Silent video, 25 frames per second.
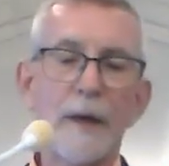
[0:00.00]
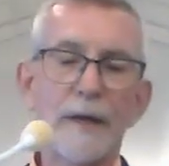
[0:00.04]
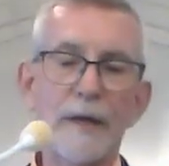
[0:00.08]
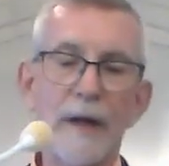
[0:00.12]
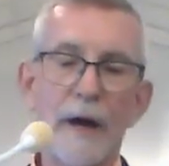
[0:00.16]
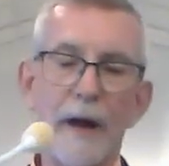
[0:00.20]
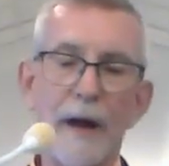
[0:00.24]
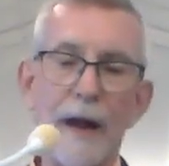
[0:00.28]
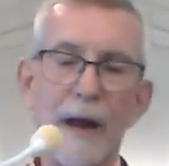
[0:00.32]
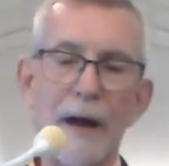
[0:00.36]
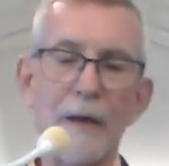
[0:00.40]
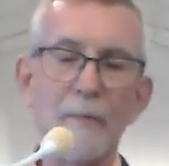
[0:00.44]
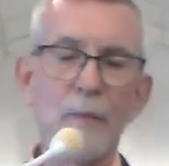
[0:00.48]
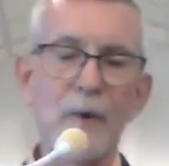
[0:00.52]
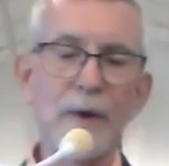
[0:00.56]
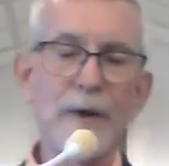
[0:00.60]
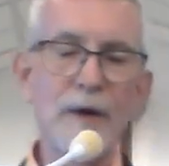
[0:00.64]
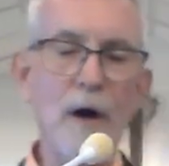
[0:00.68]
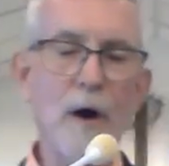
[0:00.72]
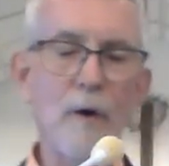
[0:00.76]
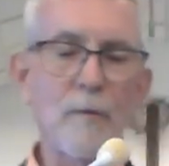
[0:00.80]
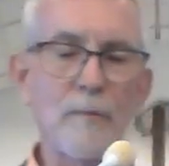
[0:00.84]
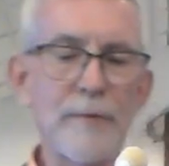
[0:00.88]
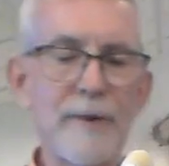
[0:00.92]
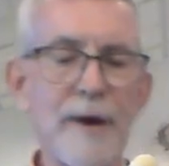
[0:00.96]
you know, and we
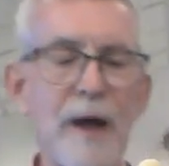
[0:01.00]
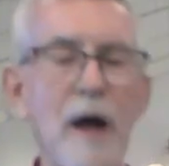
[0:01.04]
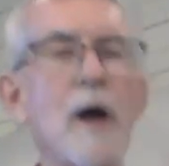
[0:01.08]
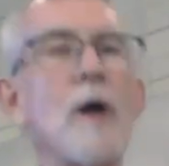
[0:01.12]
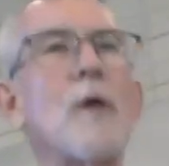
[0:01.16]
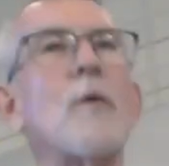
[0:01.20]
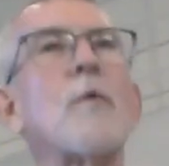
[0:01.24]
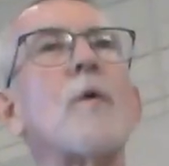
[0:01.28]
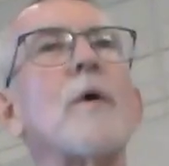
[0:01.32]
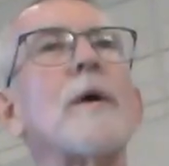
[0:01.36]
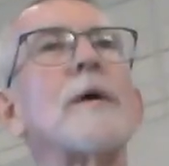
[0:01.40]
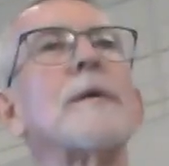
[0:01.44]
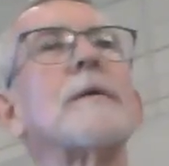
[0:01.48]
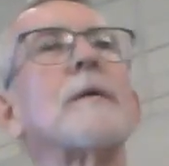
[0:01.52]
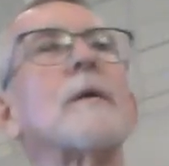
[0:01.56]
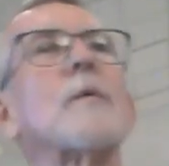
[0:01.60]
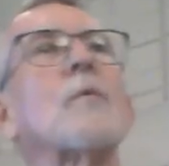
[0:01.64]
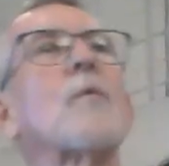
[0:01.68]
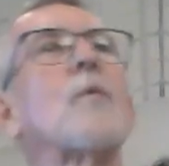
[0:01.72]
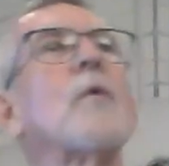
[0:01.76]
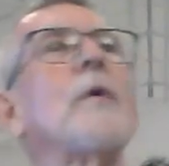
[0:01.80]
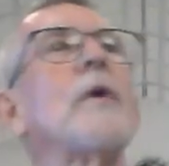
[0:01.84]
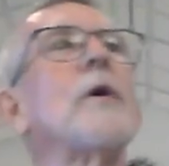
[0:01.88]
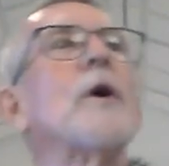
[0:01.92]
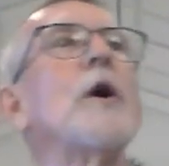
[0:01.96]
don't know
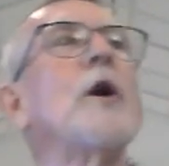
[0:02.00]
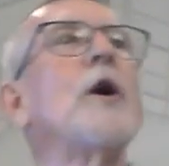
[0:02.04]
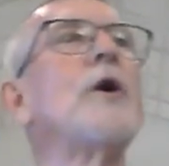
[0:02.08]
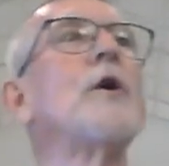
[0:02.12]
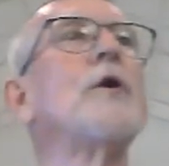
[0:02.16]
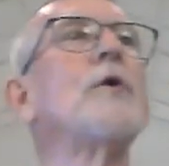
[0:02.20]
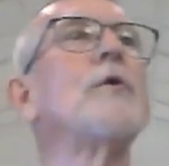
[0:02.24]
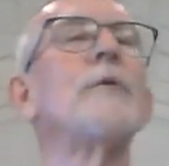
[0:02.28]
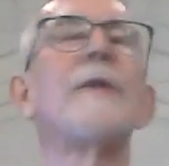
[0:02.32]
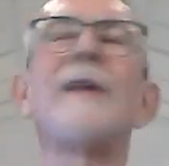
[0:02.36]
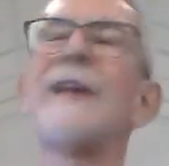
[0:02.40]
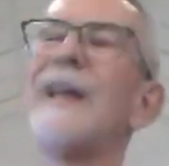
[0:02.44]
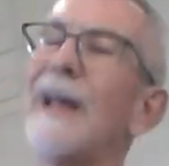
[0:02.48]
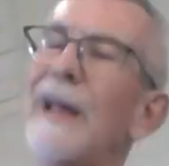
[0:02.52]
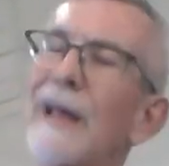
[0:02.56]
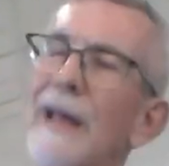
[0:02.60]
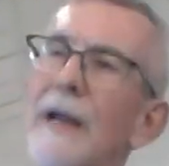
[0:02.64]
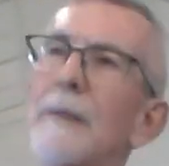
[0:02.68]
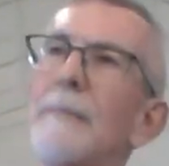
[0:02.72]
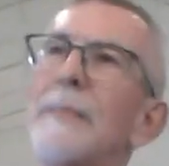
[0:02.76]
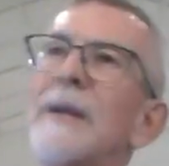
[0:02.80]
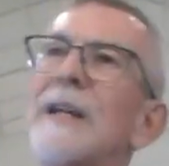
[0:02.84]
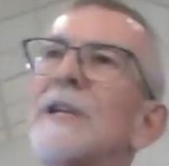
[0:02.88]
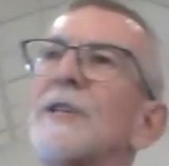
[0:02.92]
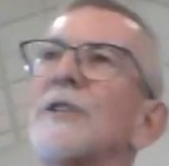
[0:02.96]
what, who the
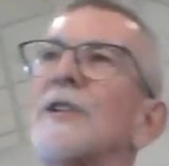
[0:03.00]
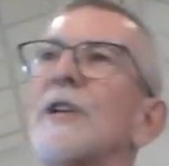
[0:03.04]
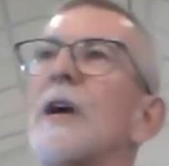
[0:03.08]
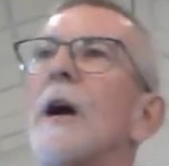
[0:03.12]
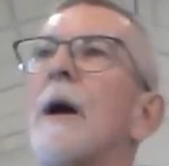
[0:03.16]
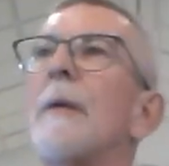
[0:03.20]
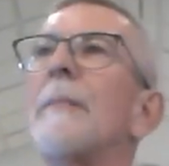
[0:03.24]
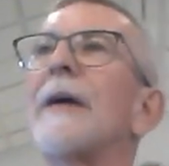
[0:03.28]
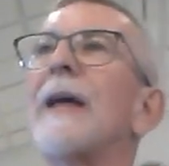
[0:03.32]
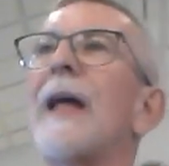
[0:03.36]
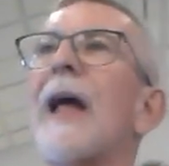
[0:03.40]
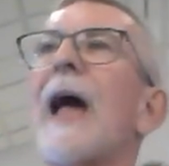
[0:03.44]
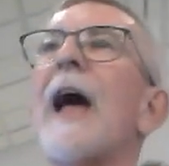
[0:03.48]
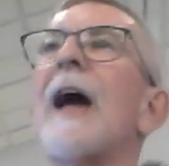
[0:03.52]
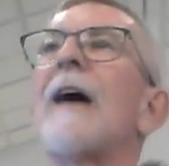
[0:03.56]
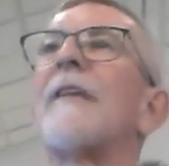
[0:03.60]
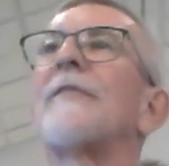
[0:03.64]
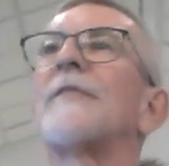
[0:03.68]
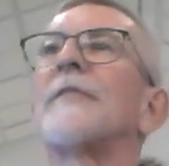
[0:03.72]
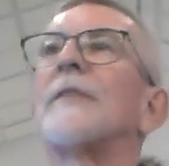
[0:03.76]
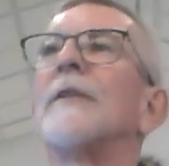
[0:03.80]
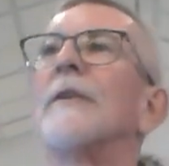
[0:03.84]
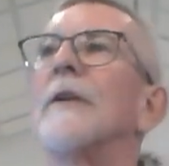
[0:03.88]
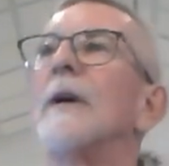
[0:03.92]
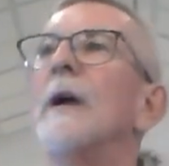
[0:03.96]
enemy is coming
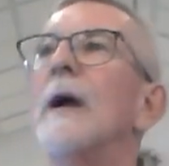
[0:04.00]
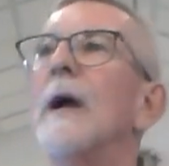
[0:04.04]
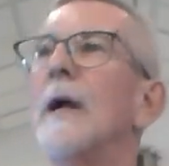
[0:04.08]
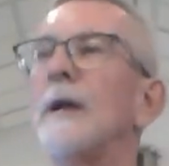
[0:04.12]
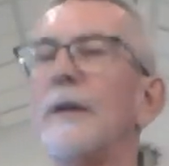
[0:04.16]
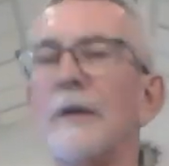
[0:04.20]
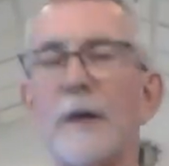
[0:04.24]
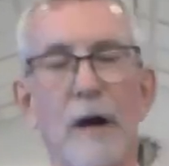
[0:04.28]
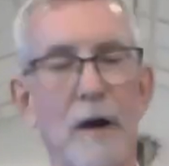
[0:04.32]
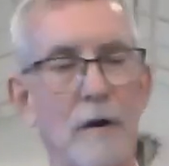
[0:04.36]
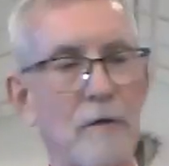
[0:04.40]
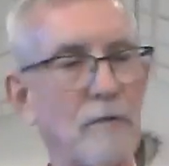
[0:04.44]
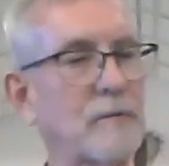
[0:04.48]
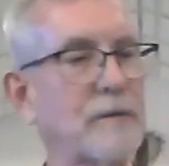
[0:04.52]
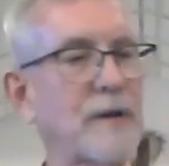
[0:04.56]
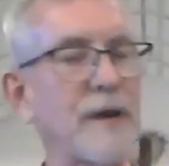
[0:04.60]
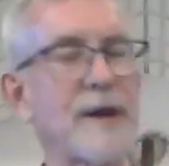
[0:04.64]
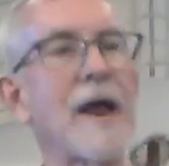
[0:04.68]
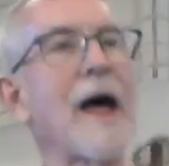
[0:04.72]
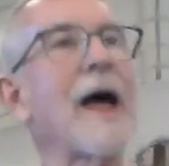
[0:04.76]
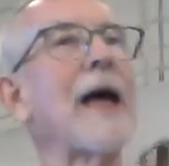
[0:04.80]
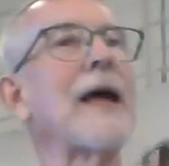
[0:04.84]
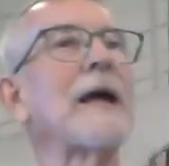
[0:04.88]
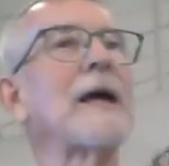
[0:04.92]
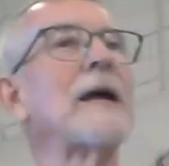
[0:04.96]
after. You know,
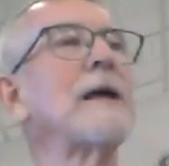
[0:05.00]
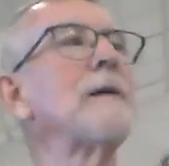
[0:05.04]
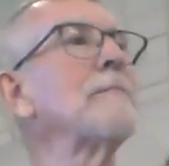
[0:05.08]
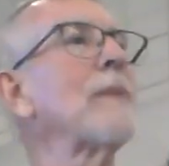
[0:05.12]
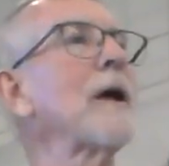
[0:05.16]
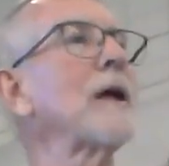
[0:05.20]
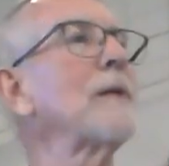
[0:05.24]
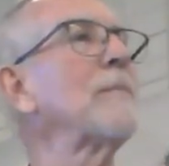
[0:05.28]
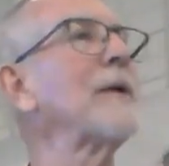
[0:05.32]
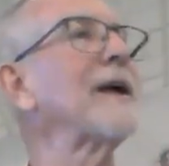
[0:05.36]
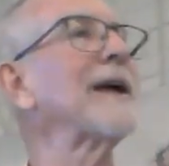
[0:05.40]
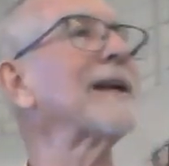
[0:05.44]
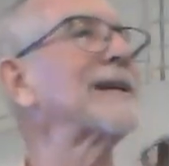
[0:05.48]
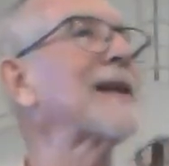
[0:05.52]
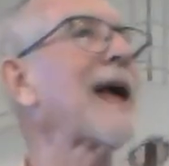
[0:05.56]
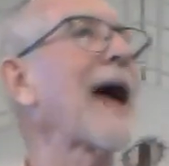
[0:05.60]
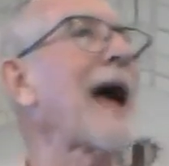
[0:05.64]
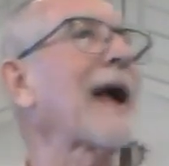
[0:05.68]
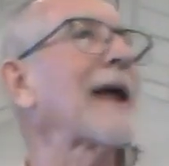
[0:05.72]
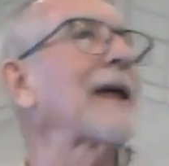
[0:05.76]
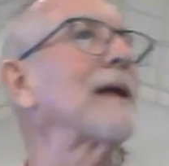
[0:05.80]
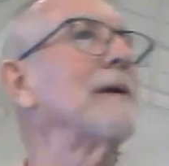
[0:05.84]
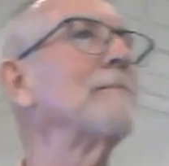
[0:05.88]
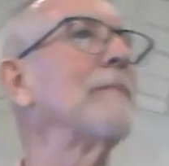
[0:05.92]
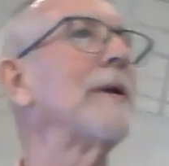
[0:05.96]
today he may be
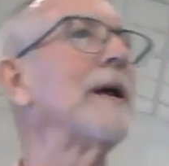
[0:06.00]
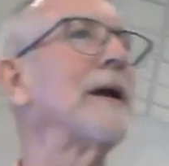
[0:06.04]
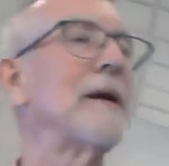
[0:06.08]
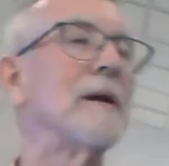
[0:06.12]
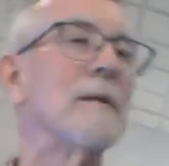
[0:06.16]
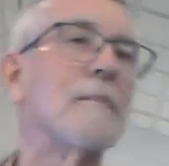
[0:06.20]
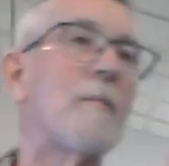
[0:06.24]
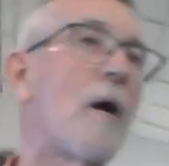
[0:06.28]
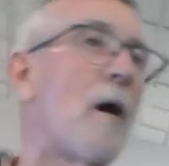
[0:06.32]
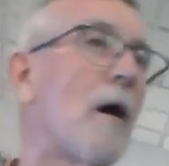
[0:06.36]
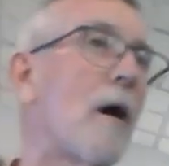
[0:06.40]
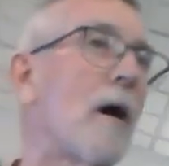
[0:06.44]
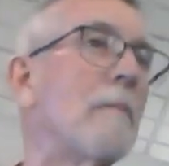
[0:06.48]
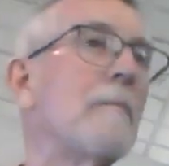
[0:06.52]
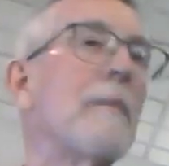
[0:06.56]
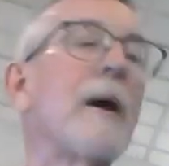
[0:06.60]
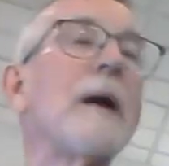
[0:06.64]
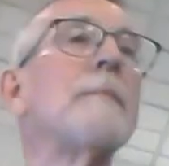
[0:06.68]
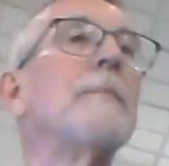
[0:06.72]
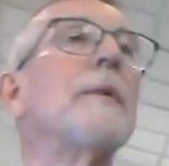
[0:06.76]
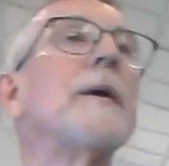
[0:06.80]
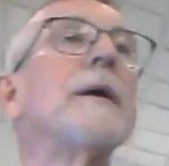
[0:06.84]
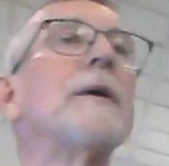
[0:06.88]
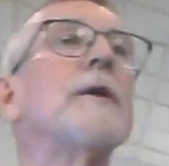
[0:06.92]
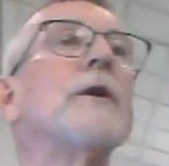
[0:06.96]
attacking me, tomorrow it may be